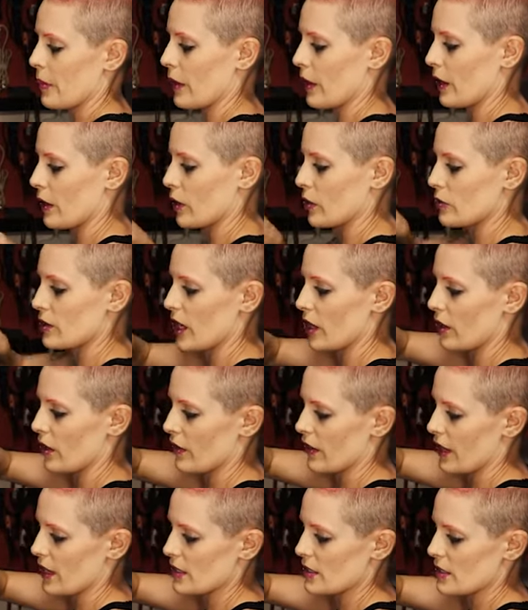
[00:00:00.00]
and go down on
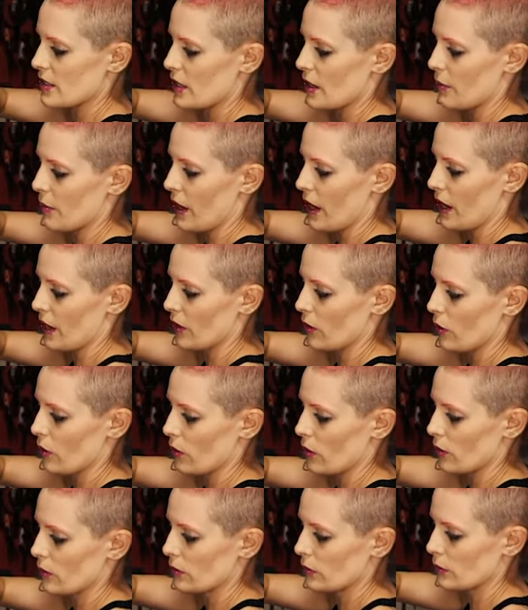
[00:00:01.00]
that same
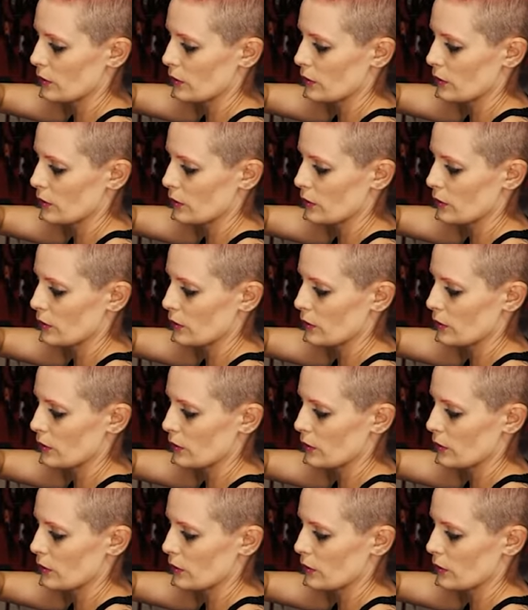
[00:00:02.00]
angle.